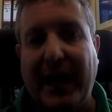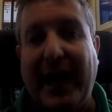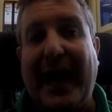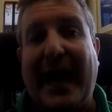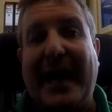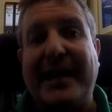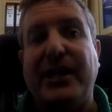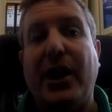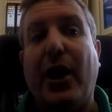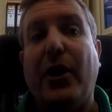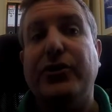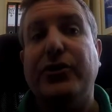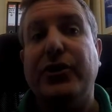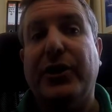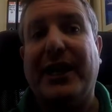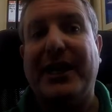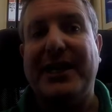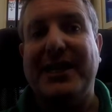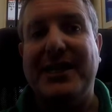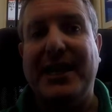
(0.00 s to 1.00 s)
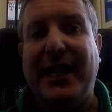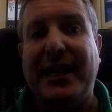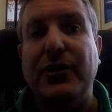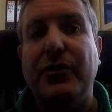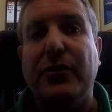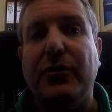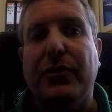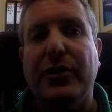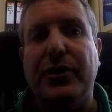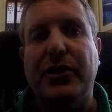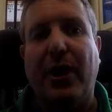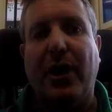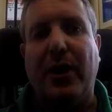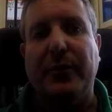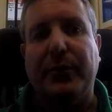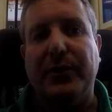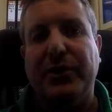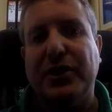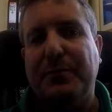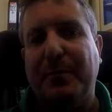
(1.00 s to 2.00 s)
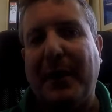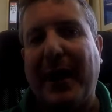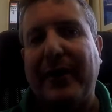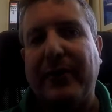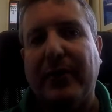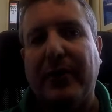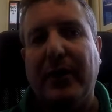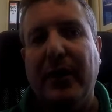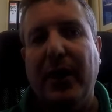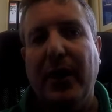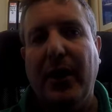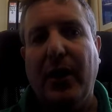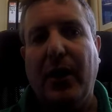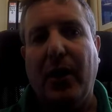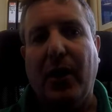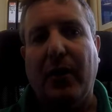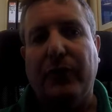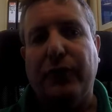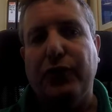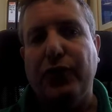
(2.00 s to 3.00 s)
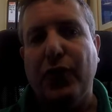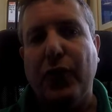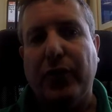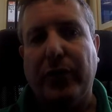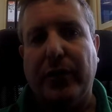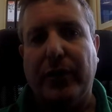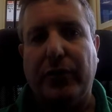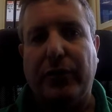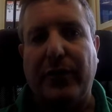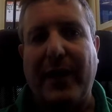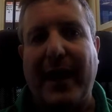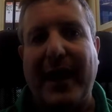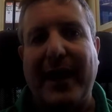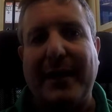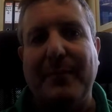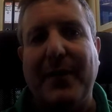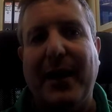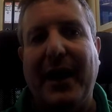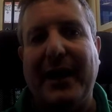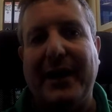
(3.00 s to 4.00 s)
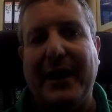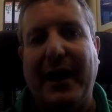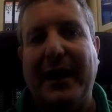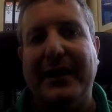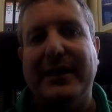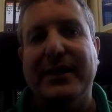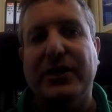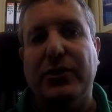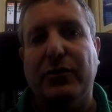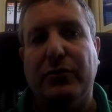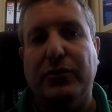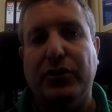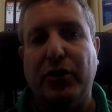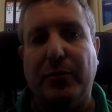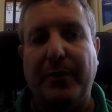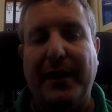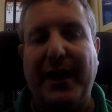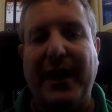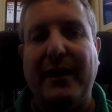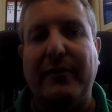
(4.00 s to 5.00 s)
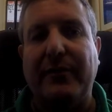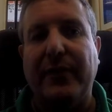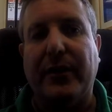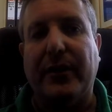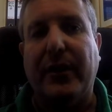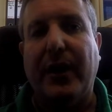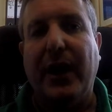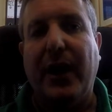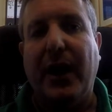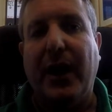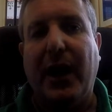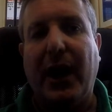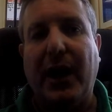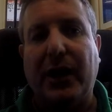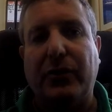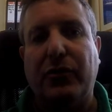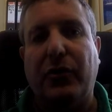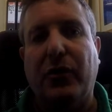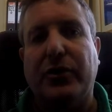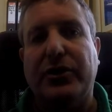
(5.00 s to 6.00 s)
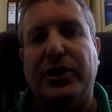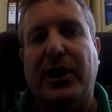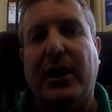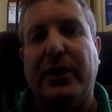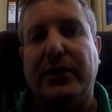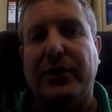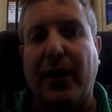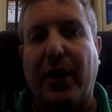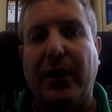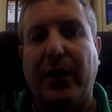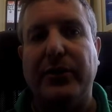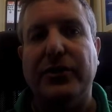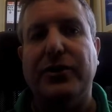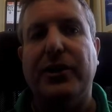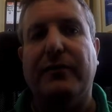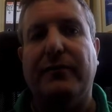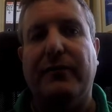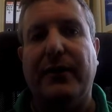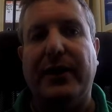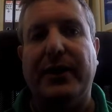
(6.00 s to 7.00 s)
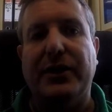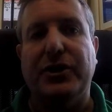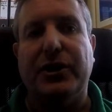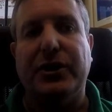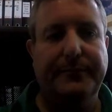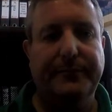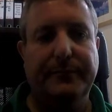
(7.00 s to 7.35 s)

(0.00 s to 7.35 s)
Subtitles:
and how to continue the downward spiral of rural crime and antisocial behaviour across our towns and villages.